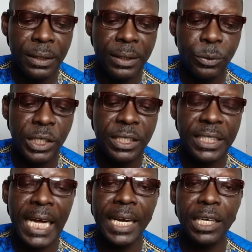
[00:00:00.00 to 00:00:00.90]
which is
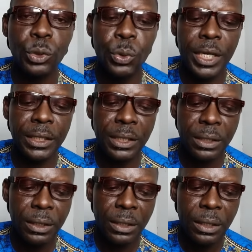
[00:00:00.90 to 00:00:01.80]
Directorate
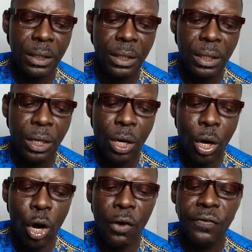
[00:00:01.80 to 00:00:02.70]

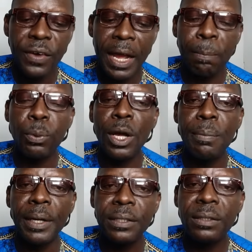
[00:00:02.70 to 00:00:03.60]
of
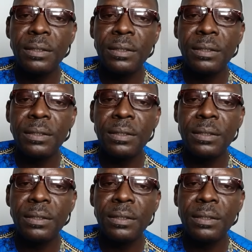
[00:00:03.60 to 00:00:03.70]
Employment,